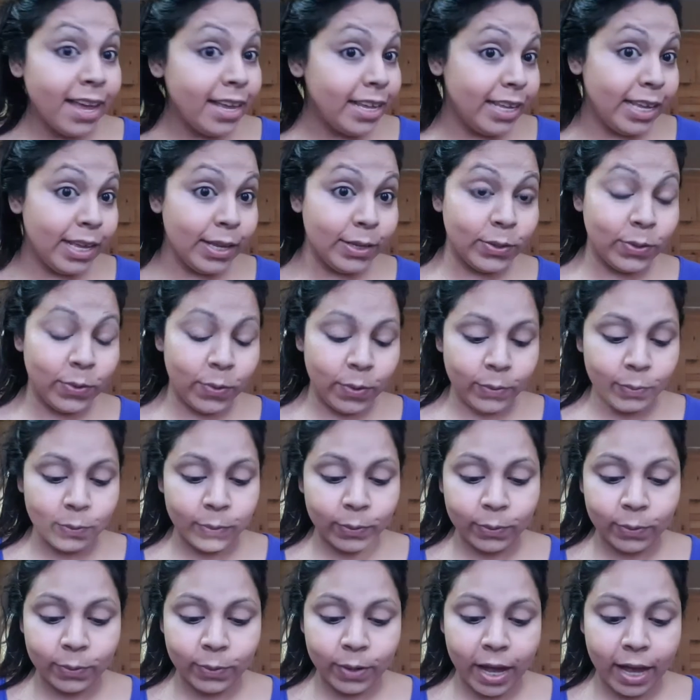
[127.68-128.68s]
Yeah,
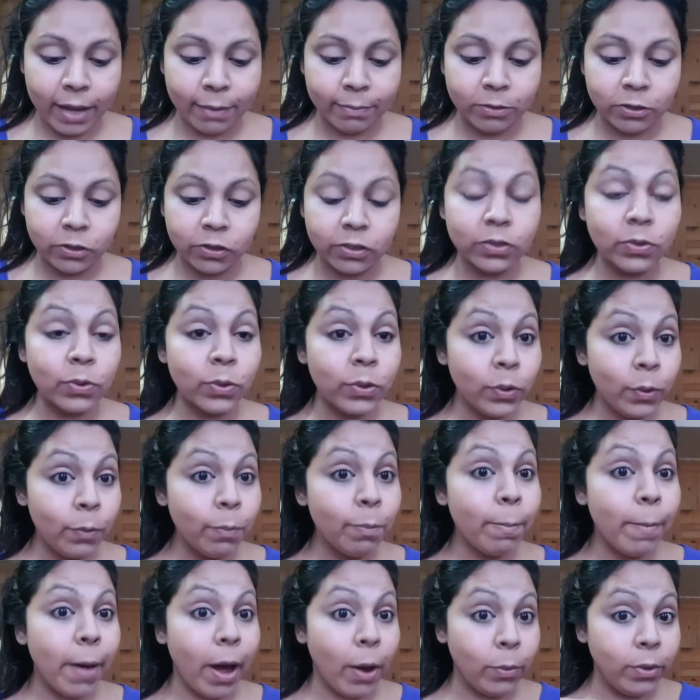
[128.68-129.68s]
so I'm just going to
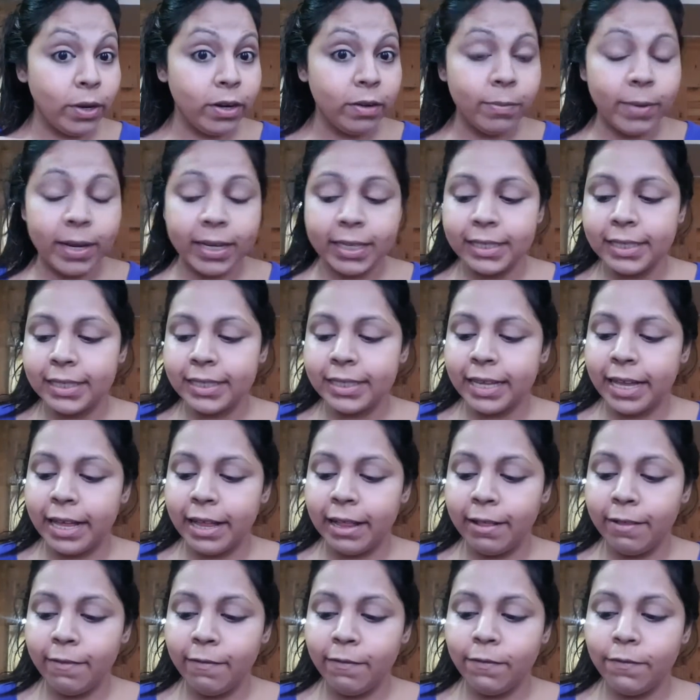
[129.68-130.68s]
powder
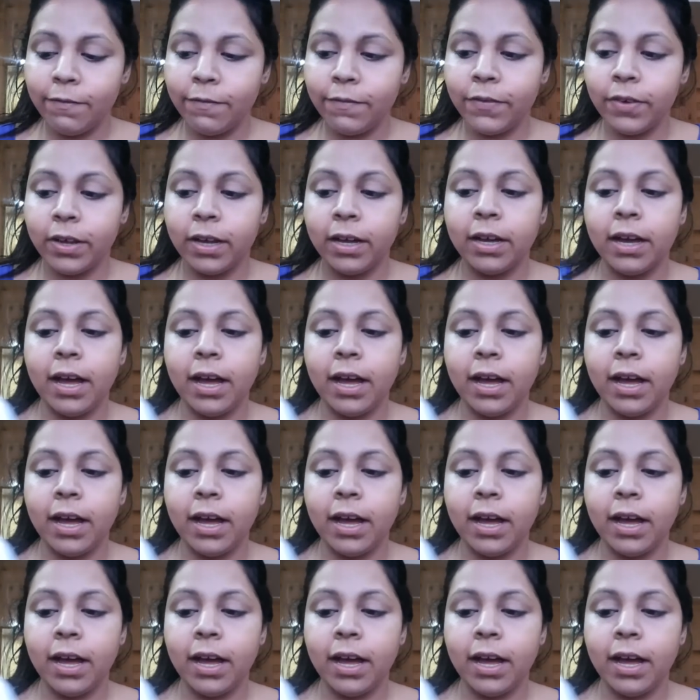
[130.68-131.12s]
myself.